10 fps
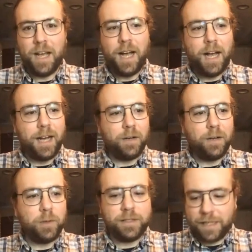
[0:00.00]
Uh,
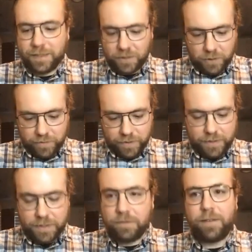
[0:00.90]
well, it's got sort of a
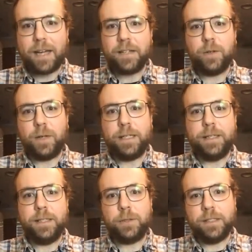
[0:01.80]
de facto
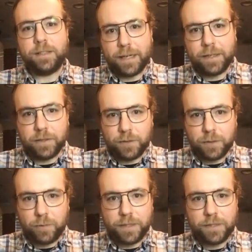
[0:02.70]
industry standard
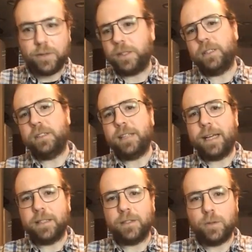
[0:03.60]
footprint, so it's a good
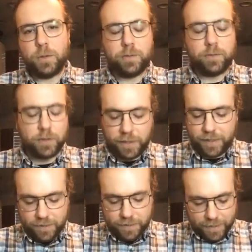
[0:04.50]
second source for a lot of
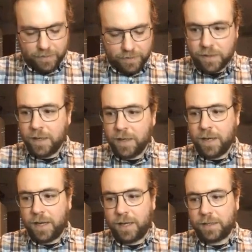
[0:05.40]
designs.
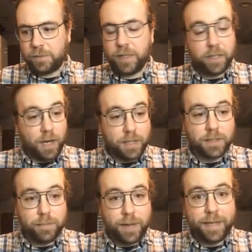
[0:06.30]
Uh, it's pretty cost
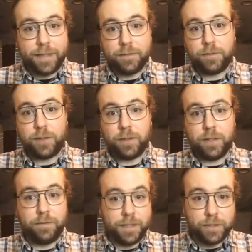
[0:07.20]
competitive for the
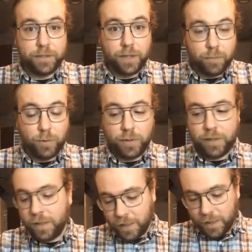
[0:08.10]
features on board.
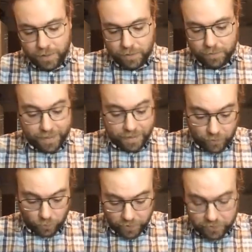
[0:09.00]
Um, and you know,
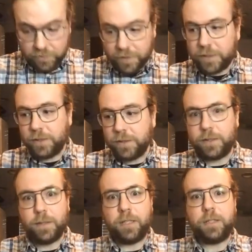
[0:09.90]
one of those features,
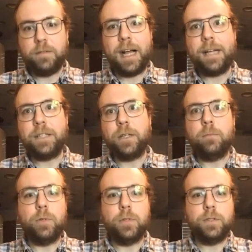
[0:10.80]
there's a bunch of flash on
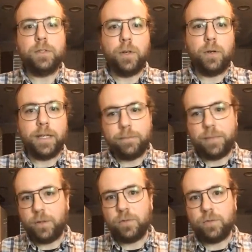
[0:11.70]
board, so it can be
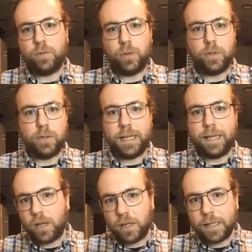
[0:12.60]
used for data
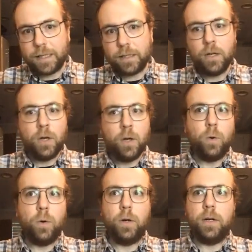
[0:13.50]
logging,
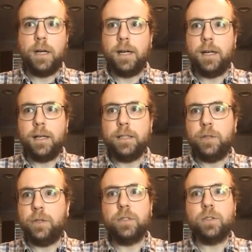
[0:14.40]
or uh, you know,
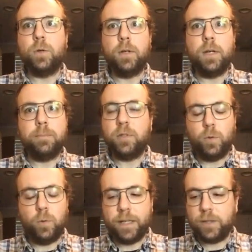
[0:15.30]
you can store up to a
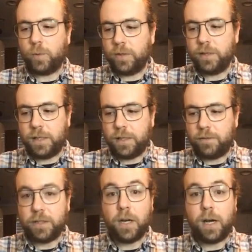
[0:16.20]
week's worth of
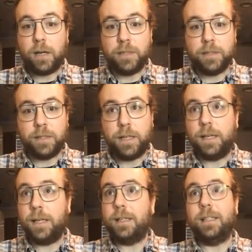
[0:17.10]
autonomous
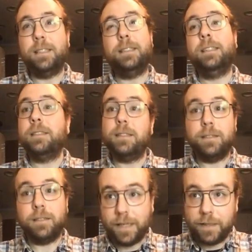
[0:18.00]
uh, assistance
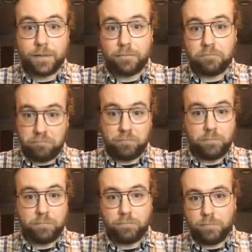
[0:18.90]
data
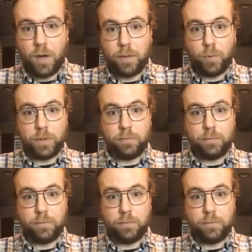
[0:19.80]
on board.